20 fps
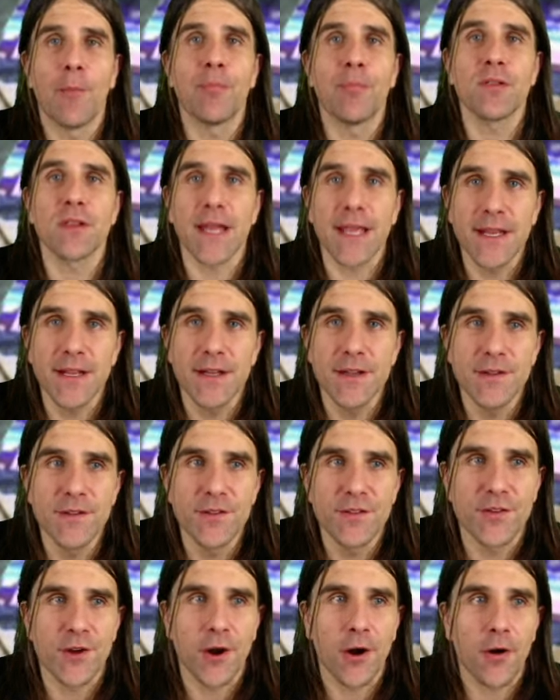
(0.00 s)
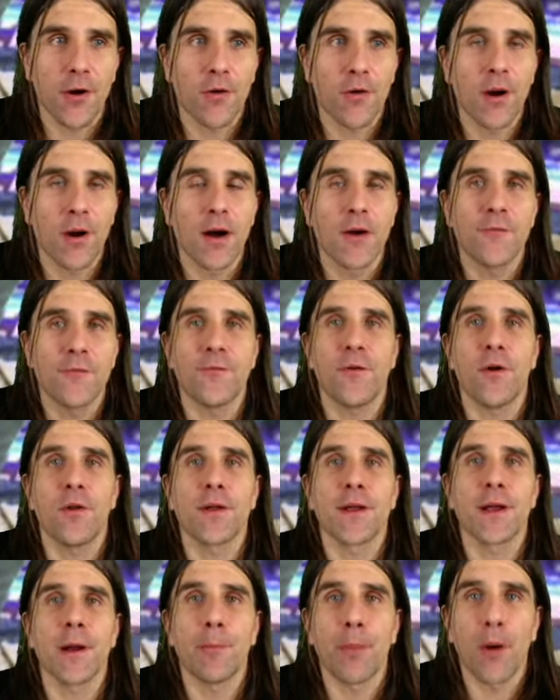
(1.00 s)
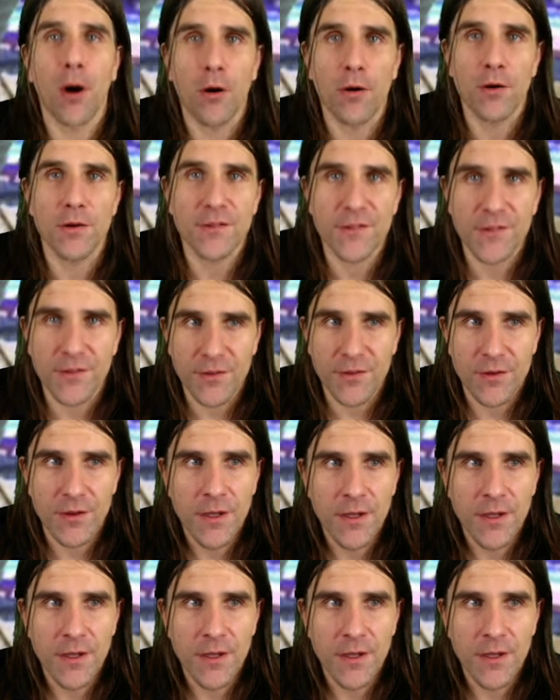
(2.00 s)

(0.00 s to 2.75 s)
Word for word: planes are uh, falling apart,